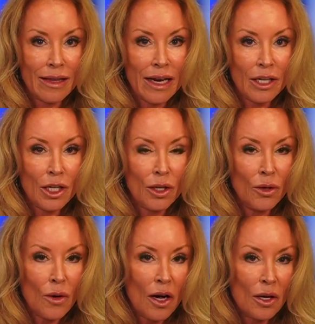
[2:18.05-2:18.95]
thank
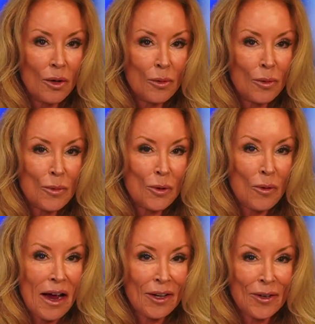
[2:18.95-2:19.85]
you.
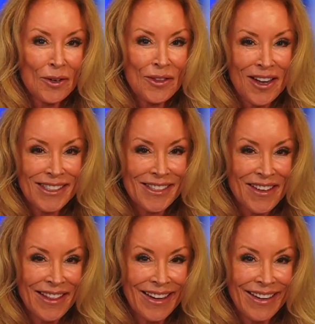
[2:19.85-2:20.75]
Greg, your thoughts
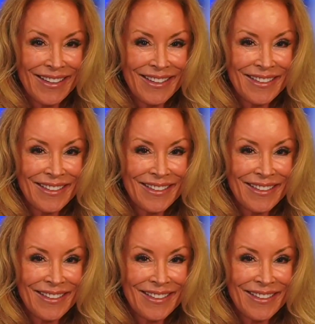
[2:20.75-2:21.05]
on that?